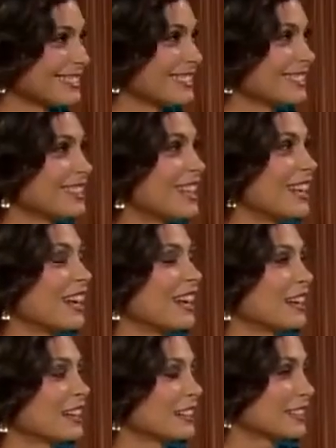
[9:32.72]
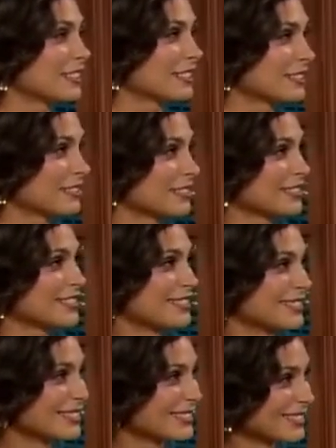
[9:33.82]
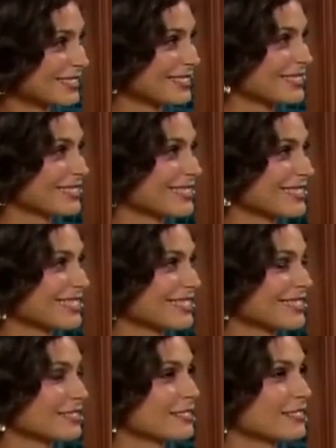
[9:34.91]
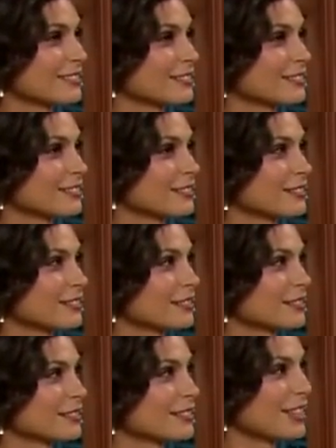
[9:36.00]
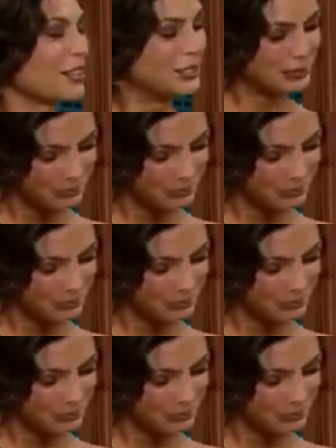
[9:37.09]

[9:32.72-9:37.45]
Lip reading: (silent)